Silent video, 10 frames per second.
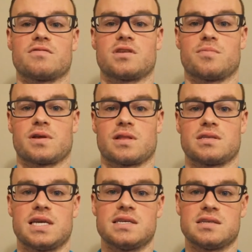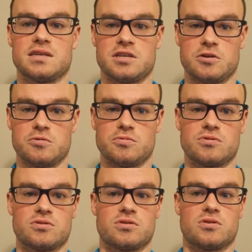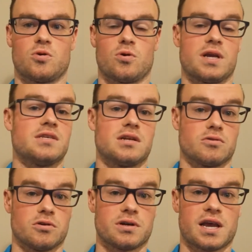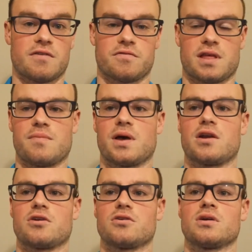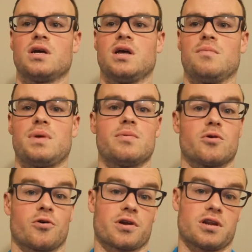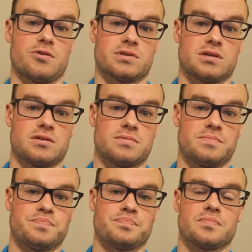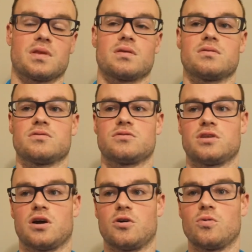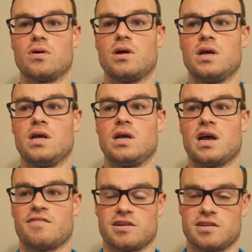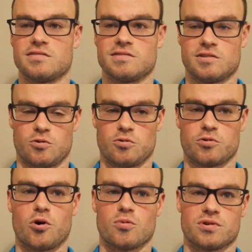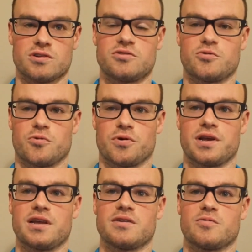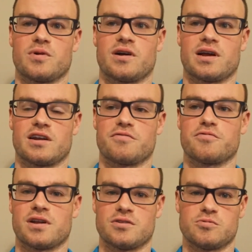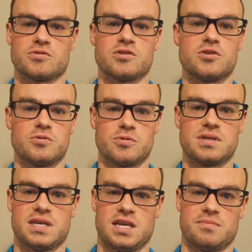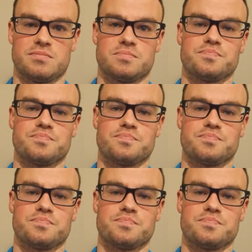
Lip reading: something that's easy to use or easy to look at for that matter, people aren't going to use it. So I have an old corporate story where I had a friend who was new to a team,